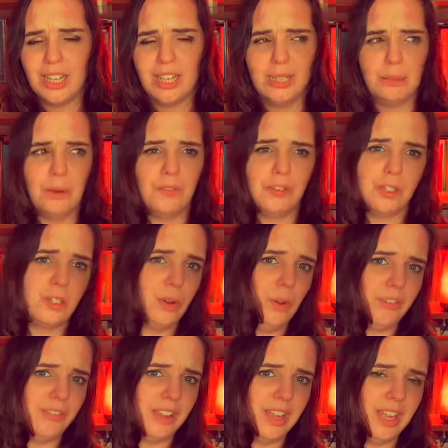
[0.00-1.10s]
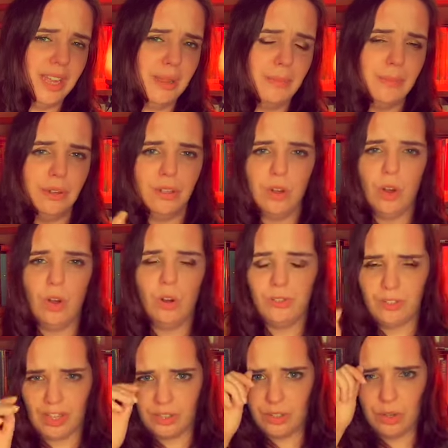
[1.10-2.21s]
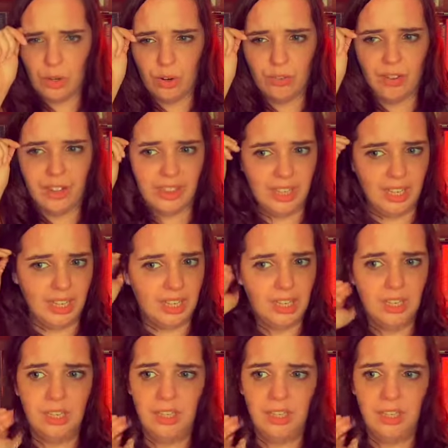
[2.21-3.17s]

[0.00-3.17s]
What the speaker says: and he's moving slower for him and all of that stuff. I think